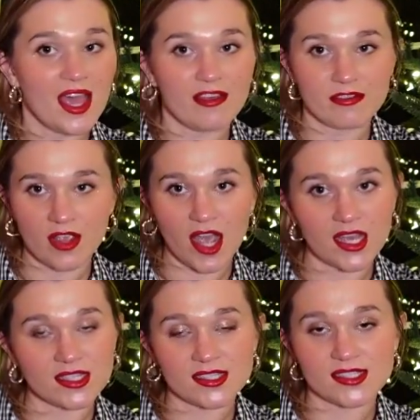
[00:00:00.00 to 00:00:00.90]
if you
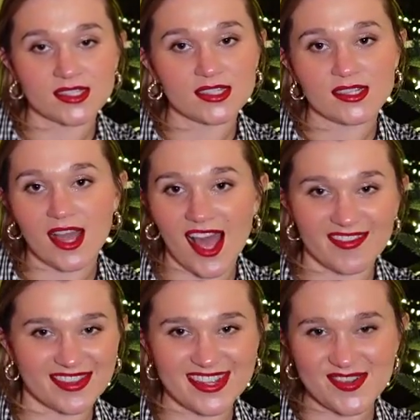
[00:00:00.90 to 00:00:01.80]
guys
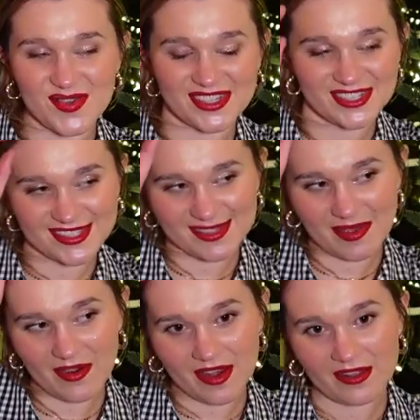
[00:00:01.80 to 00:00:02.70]
have any questions
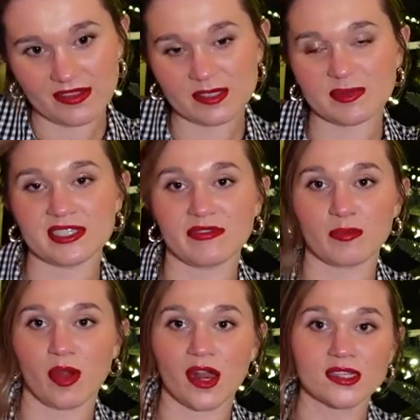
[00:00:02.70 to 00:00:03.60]
about any of the
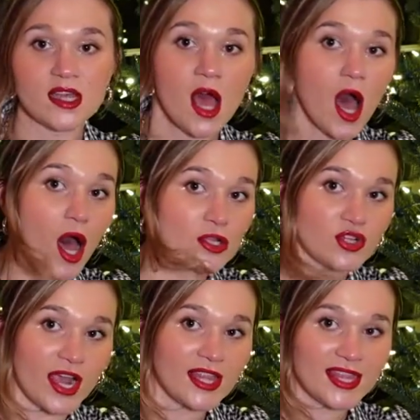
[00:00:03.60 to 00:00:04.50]
specific products, I'll
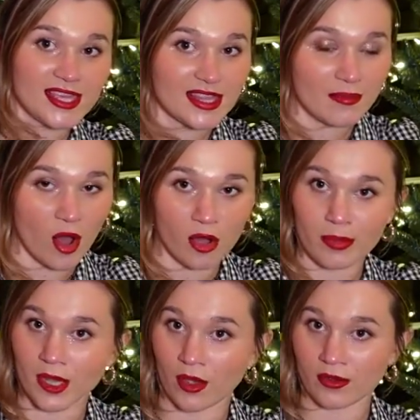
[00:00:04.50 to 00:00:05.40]
try and link them all
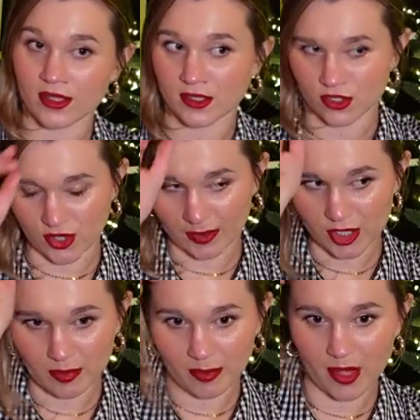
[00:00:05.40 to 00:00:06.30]
below in the
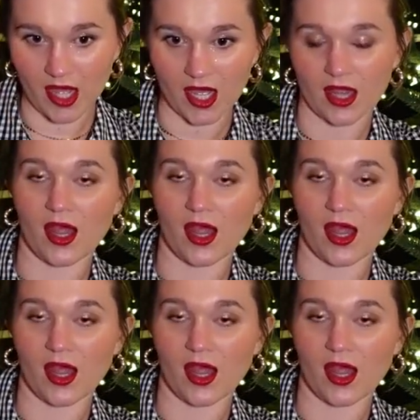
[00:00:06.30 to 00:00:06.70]
description. But